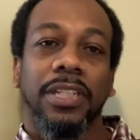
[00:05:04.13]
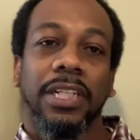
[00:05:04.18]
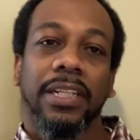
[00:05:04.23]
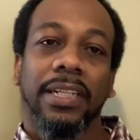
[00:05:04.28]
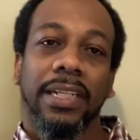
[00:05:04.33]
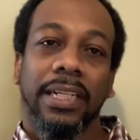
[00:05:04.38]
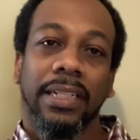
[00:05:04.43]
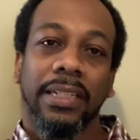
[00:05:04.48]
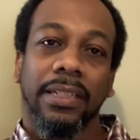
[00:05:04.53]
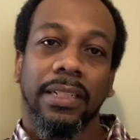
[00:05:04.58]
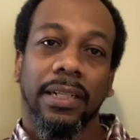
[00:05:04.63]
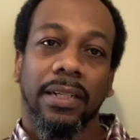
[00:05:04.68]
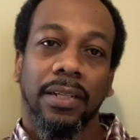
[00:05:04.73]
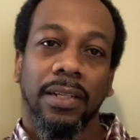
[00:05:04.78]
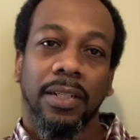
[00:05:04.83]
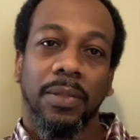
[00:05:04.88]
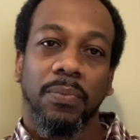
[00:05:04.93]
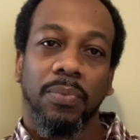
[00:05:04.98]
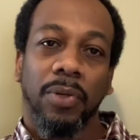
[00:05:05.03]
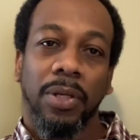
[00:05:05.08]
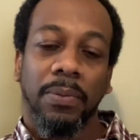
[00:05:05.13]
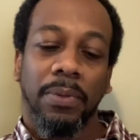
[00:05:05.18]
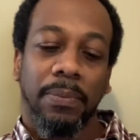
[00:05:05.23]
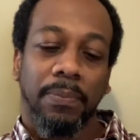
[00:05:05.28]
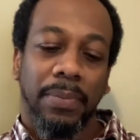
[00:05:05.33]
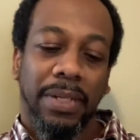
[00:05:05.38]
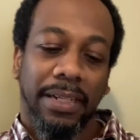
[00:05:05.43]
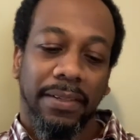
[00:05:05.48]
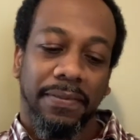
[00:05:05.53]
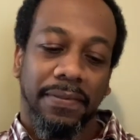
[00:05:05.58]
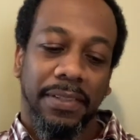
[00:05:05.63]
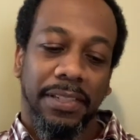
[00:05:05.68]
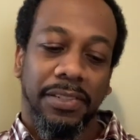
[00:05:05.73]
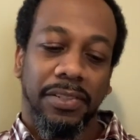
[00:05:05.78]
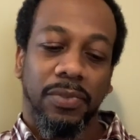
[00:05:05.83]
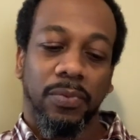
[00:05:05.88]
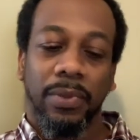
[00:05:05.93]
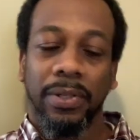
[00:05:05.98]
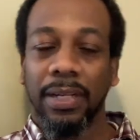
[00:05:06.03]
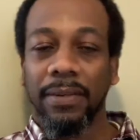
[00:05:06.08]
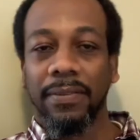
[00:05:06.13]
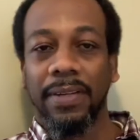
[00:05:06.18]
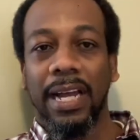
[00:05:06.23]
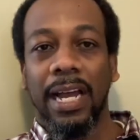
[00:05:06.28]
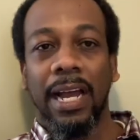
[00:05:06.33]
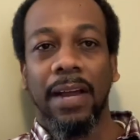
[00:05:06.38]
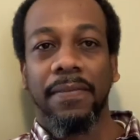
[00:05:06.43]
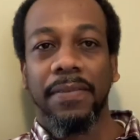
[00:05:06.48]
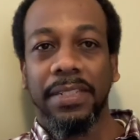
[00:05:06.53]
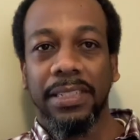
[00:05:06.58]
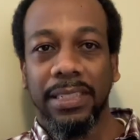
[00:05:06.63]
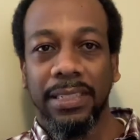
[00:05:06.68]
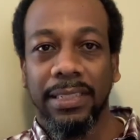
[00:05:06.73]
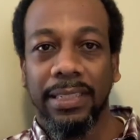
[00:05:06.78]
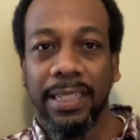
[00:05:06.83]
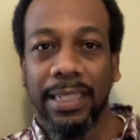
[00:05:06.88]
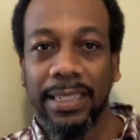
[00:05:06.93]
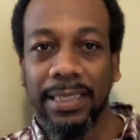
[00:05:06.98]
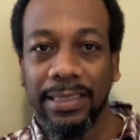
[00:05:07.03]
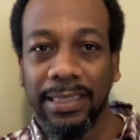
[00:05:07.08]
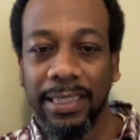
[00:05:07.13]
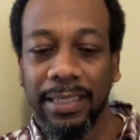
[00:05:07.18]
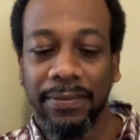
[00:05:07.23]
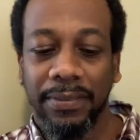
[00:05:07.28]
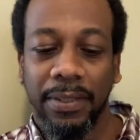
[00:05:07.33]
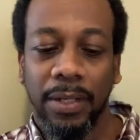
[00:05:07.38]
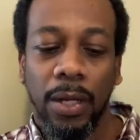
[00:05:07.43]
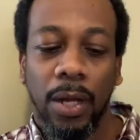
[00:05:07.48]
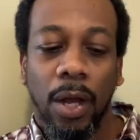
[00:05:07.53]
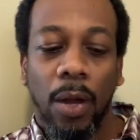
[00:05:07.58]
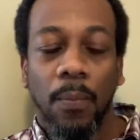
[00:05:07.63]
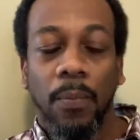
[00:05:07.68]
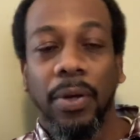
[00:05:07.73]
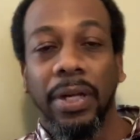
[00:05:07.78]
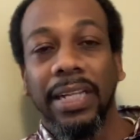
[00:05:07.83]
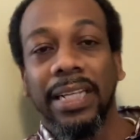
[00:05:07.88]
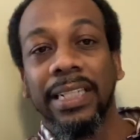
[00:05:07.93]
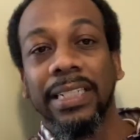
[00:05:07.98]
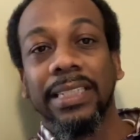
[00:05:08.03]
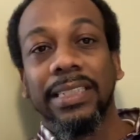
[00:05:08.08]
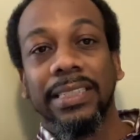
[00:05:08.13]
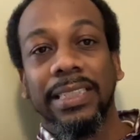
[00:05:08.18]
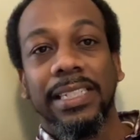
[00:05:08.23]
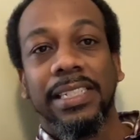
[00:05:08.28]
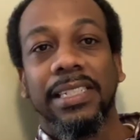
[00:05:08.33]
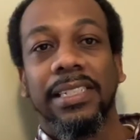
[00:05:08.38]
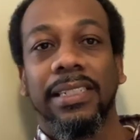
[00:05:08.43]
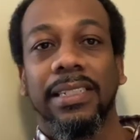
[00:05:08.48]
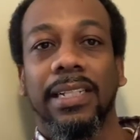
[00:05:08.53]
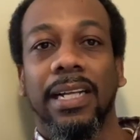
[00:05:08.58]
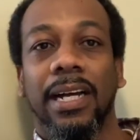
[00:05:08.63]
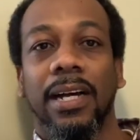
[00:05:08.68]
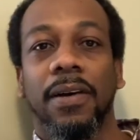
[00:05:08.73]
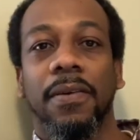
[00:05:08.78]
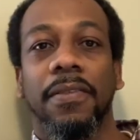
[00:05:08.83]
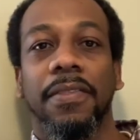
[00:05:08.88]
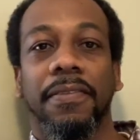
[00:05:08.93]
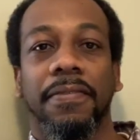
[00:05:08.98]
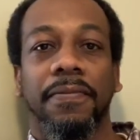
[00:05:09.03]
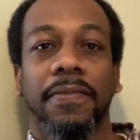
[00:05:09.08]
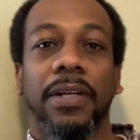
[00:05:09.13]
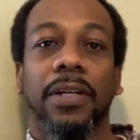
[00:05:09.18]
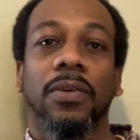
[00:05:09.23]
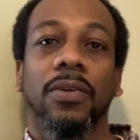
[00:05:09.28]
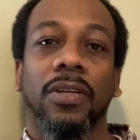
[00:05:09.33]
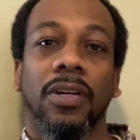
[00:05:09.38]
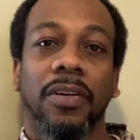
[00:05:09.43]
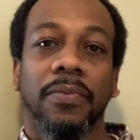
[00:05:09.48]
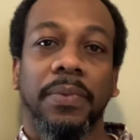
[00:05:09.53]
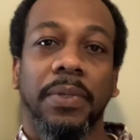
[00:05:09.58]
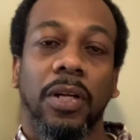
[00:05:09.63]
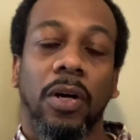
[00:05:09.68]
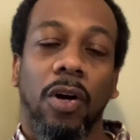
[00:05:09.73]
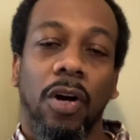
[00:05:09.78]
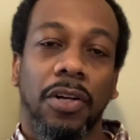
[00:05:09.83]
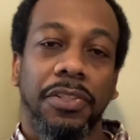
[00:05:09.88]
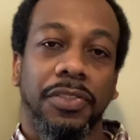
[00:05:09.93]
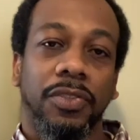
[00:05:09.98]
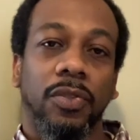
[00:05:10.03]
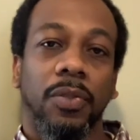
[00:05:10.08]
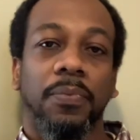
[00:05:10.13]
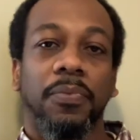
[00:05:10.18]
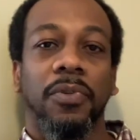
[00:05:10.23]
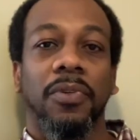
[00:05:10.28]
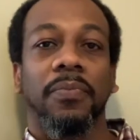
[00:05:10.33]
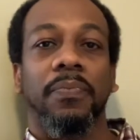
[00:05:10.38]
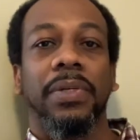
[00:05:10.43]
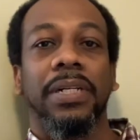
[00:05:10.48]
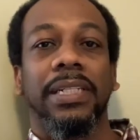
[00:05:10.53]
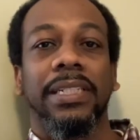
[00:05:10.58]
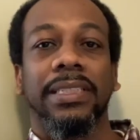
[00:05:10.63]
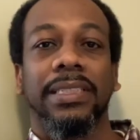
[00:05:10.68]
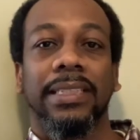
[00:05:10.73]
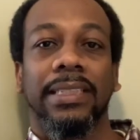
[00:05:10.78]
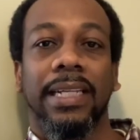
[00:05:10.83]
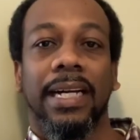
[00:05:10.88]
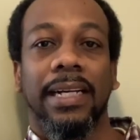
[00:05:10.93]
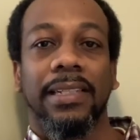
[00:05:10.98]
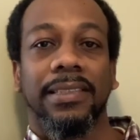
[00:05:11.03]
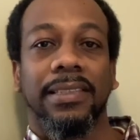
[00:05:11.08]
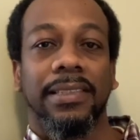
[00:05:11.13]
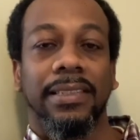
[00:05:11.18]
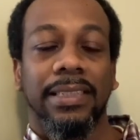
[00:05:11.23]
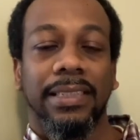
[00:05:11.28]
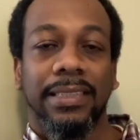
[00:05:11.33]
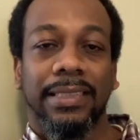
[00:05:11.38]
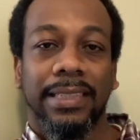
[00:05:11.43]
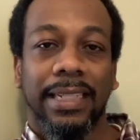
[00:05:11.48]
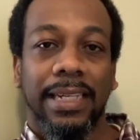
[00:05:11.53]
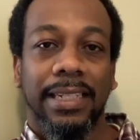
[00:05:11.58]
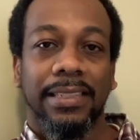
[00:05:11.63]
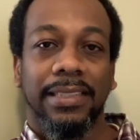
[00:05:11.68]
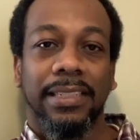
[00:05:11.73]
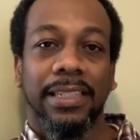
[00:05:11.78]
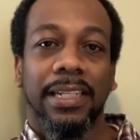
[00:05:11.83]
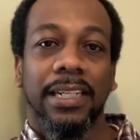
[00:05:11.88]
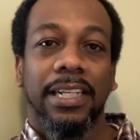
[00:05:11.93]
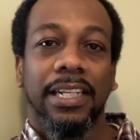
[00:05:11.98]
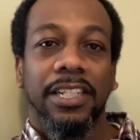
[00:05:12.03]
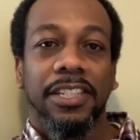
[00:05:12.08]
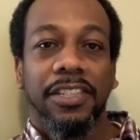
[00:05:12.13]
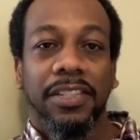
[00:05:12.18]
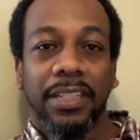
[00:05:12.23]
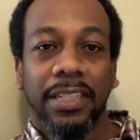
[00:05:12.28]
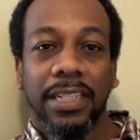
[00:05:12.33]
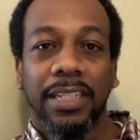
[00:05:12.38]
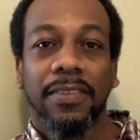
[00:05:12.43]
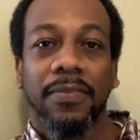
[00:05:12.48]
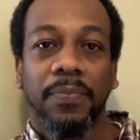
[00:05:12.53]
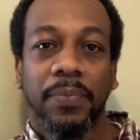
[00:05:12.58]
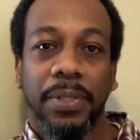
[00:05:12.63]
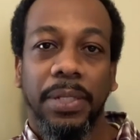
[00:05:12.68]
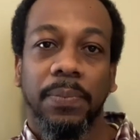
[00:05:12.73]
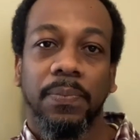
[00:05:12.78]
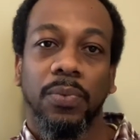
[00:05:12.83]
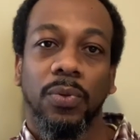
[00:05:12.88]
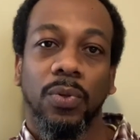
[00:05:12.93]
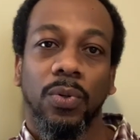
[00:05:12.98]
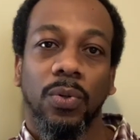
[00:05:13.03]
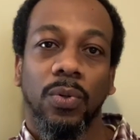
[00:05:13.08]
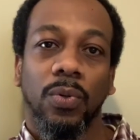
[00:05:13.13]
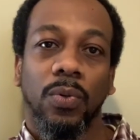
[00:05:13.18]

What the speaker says: getting their unemployment benefits, whatever average the state is given. But in addition now, the federal government also approved billions of dollars to these states to give people